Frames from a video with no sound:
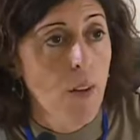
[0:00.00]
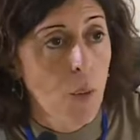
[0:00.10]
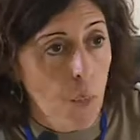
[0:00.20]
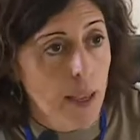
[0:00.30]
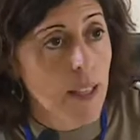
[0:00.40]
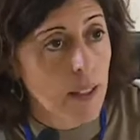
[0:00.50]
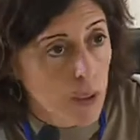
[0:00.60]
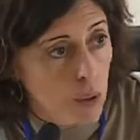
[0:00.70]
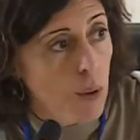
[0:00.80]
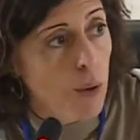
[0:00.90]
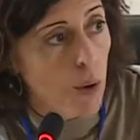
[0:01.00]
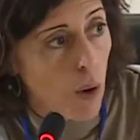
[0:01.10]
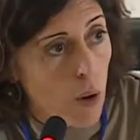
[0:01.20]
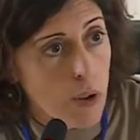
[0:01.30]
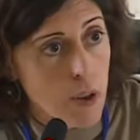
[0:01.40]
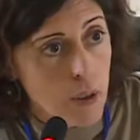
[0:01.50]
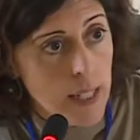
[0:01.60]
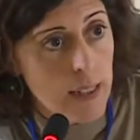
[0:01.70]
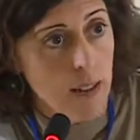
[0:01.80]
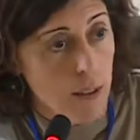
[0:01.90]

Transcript: we do also need,